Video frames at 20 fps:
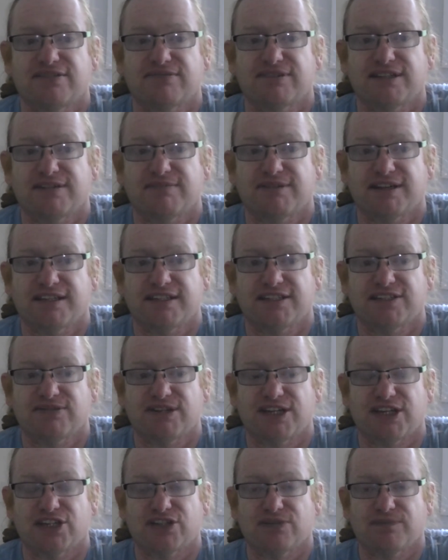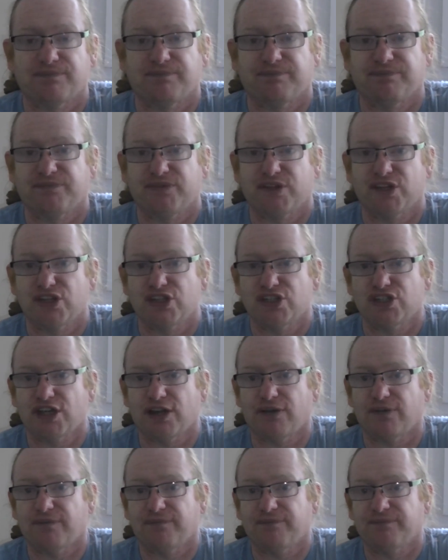when you buy your switch.
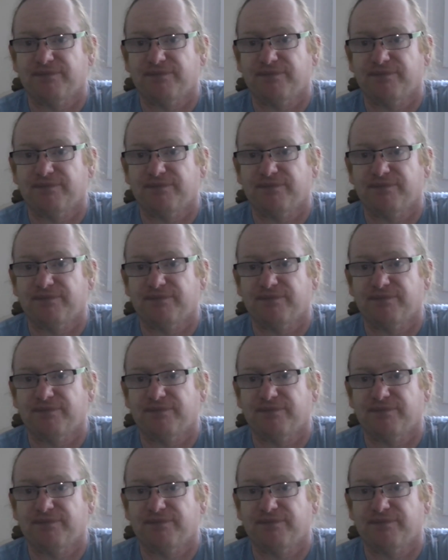So